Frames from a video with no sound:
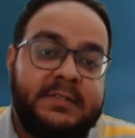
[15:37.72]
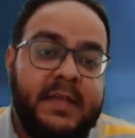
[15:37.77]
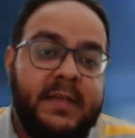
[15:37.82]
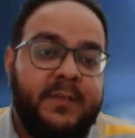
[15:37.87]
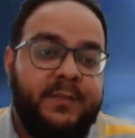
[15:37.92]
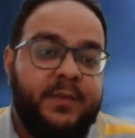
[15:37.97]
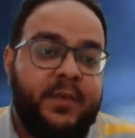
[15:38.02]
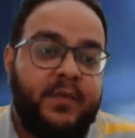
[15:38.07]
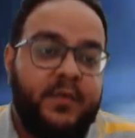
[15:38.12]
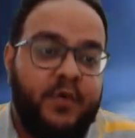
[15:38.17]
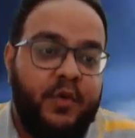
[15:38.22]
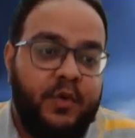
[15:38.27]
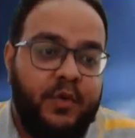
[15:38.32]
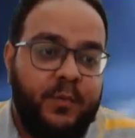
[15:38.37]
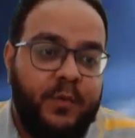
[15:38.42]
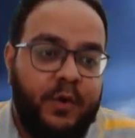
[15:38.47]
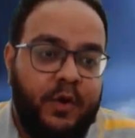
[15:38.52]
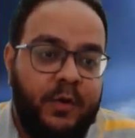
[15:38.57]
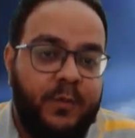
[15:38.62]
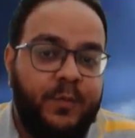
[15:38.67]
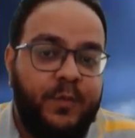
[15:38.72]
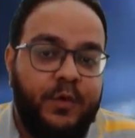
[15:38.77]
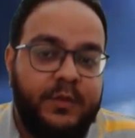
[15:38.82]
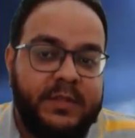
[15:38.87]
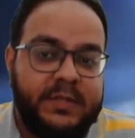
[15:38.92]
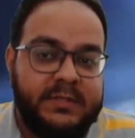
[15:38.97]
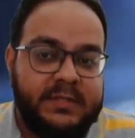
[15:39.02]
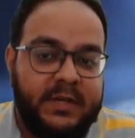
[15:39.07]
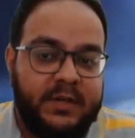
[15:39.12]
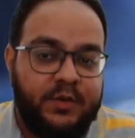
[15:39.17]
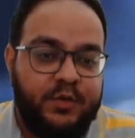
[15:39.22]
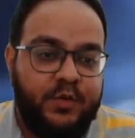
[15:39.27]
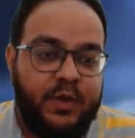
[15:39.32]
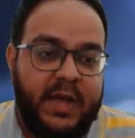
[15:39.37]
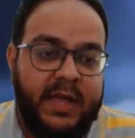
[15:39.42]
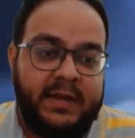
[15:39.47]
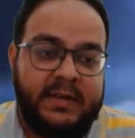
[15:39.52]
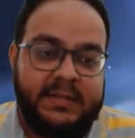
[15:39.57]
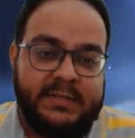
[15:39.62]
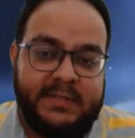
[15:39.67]
a provoke on both his A2
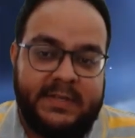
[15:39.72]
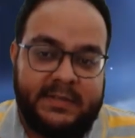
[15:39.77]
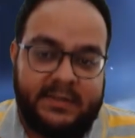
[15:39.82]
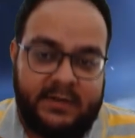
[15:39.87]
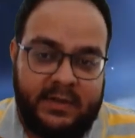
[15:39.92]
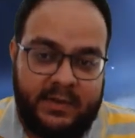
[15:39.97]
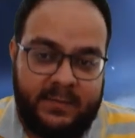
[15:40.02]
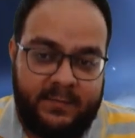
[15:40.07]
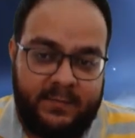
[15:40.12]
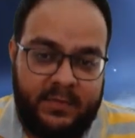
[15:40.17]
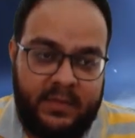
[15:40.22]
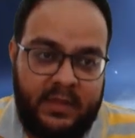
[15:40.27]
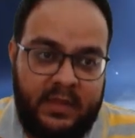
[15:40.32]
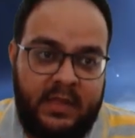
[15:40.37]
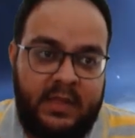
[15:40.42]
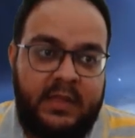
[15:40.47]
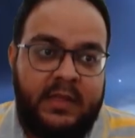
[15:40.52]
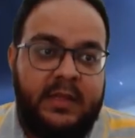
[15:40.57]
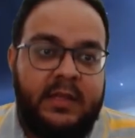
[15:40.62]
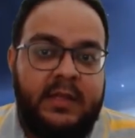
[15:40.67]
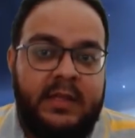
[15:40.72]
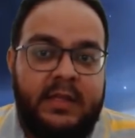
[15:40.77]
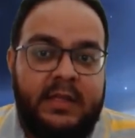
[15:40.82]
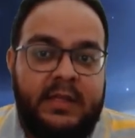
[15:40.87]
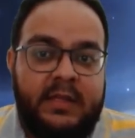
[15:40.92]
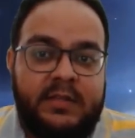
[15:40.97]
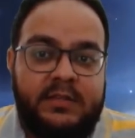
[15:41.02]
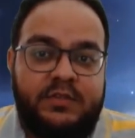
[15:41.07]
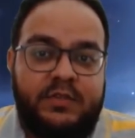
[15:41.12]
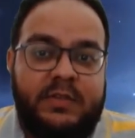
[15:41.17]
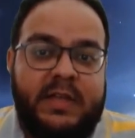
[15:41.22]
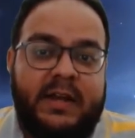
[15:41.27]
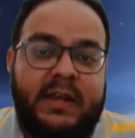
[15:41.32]
and his A3. So that